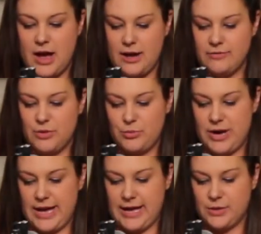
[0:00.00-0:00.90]
of the
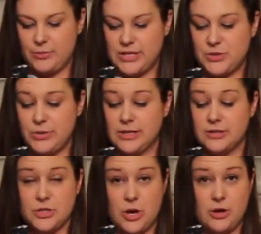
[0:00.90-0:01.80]
brain between
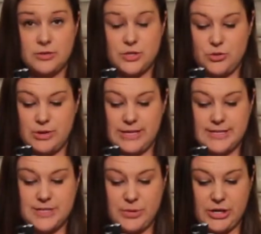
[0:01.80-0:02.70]
adults who had
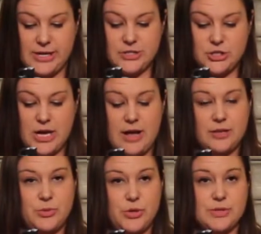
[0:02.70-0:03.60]
experienced
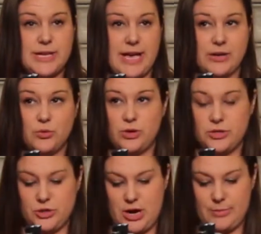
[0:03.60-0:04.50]
child abuse and
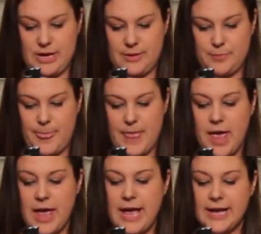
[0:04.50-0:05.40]
or trauma
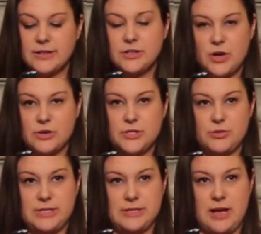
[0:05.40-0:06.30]
and adults
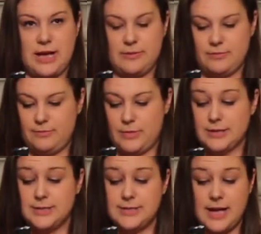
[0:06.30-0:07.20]
who did
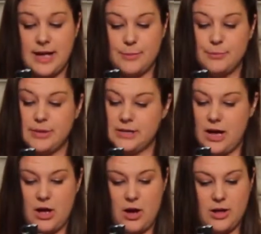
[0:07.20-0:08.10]
not. Some, but
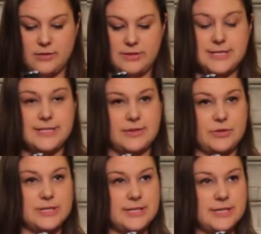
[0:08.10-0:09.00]
not all of these
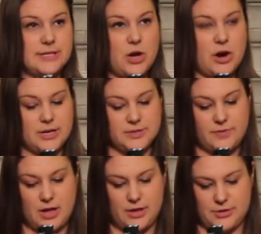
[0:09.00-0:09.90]
differences are as
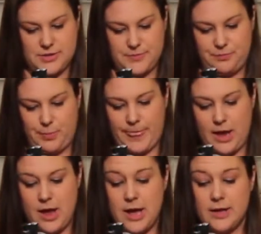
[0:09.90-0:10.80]
follows.
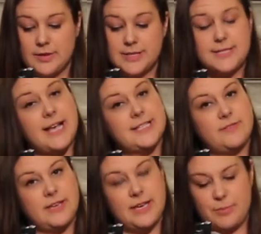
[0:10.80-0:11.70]
The size
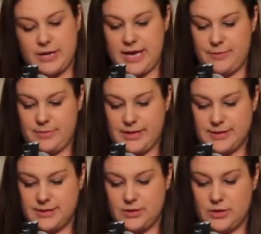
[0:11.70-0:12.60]
of the
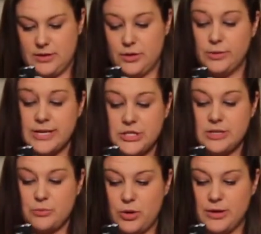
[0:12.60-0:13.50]
hippocampus, the region
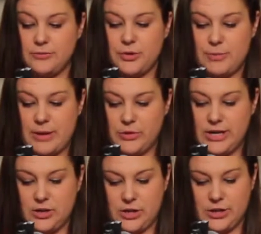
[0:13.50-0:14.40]
important for
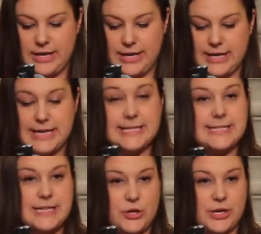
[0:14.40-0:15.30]
memory and learning, is
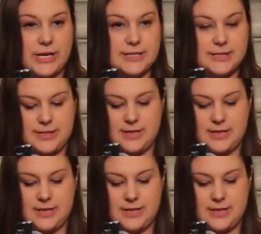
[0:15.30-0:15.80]
decreased.